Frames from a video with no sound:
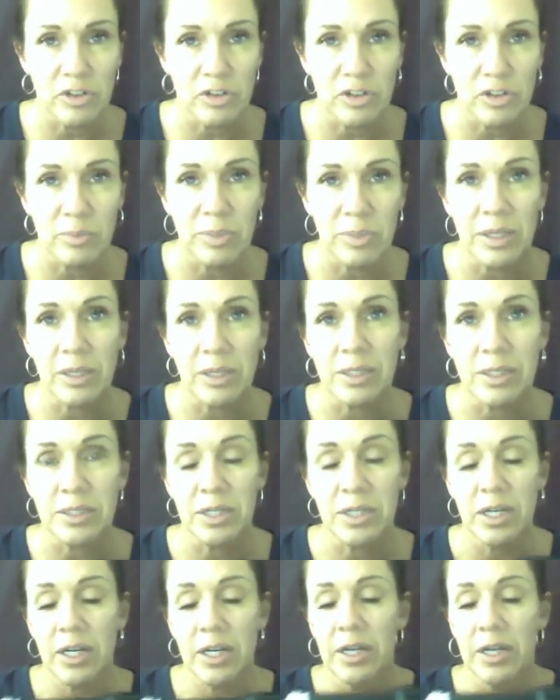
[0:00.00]
machine
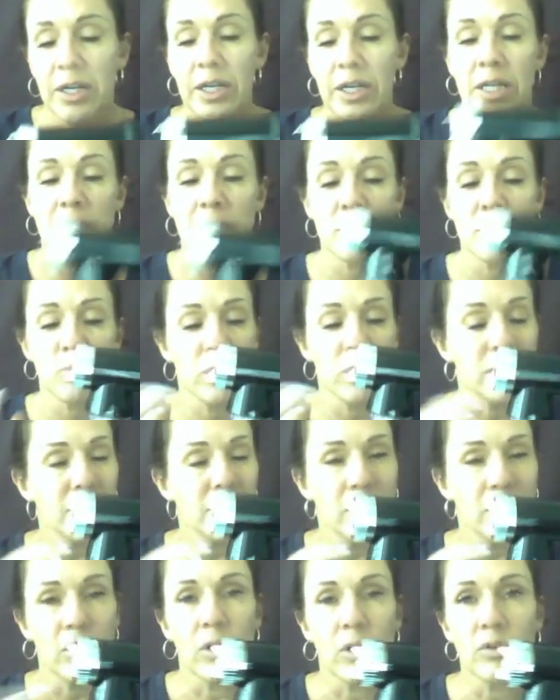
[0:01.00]
because it sprays
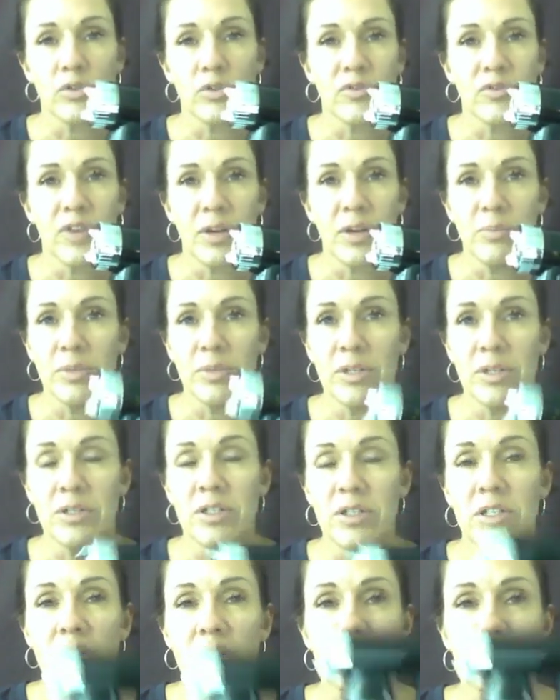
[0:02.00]
like an ultrafine mist.
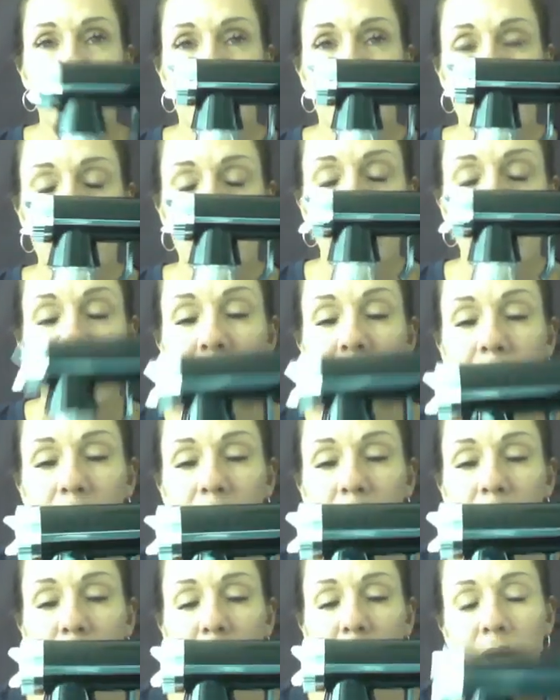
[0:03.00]
It sprays
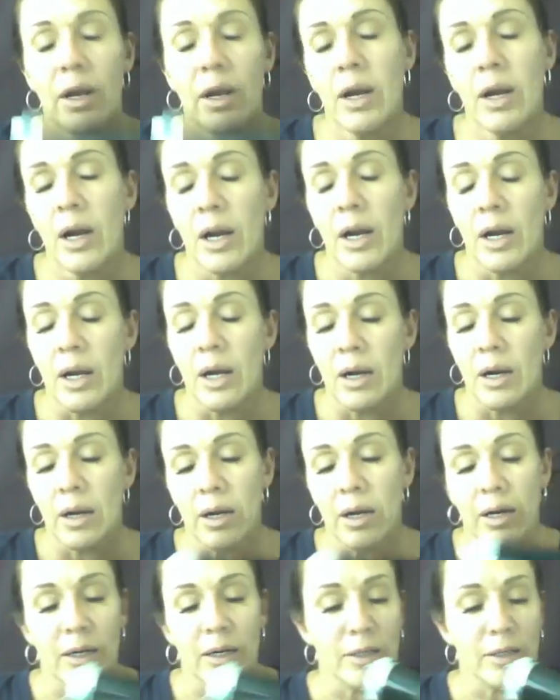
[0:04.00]
better.
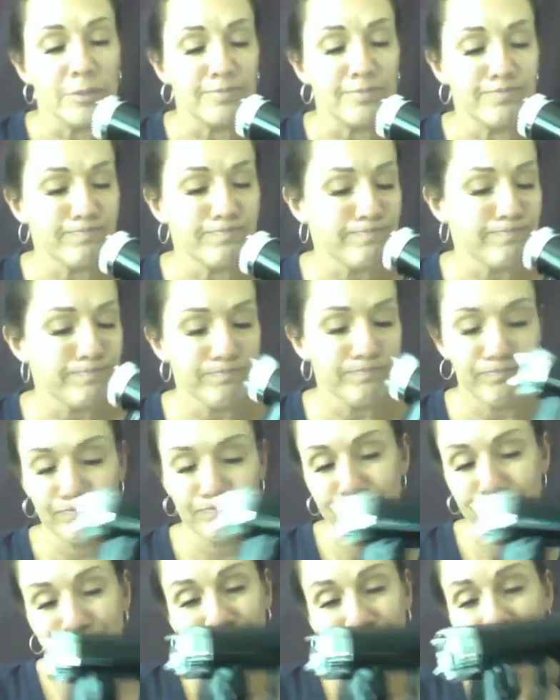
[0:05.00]
I
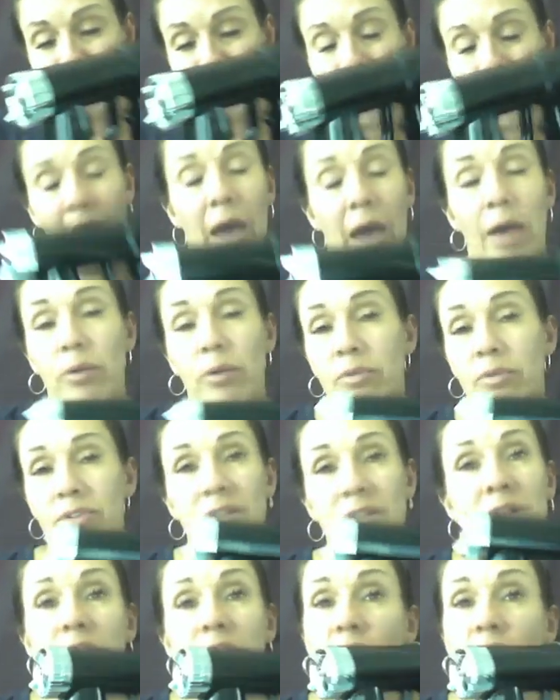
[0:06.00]
don't
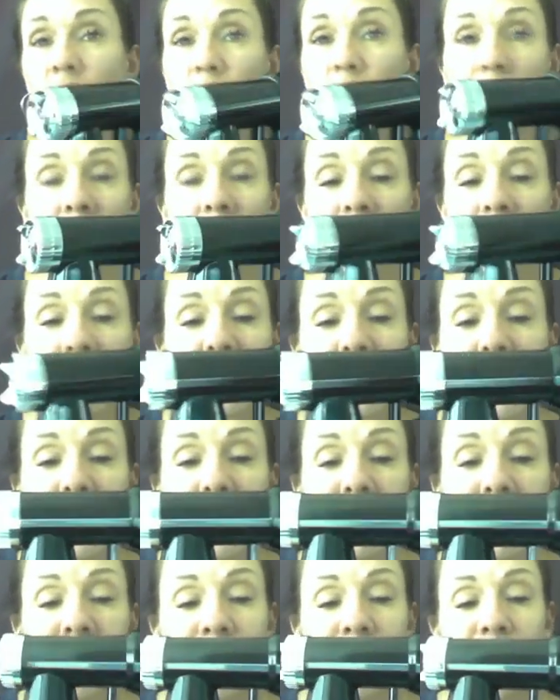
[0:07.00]
see an issue with this
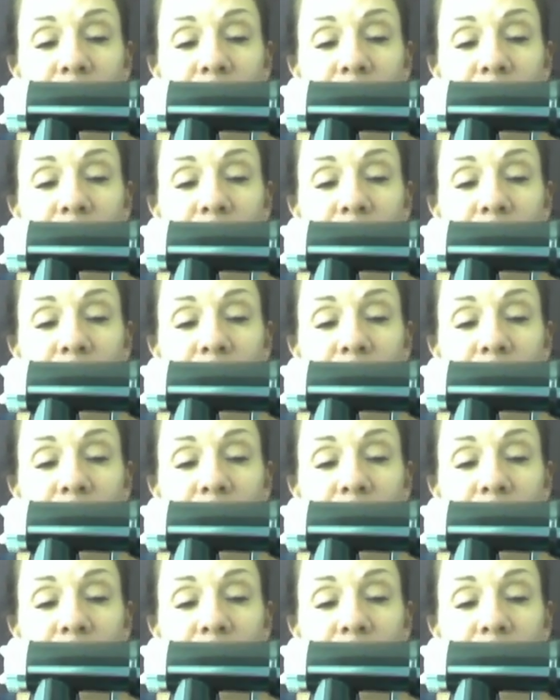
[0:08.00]
gun.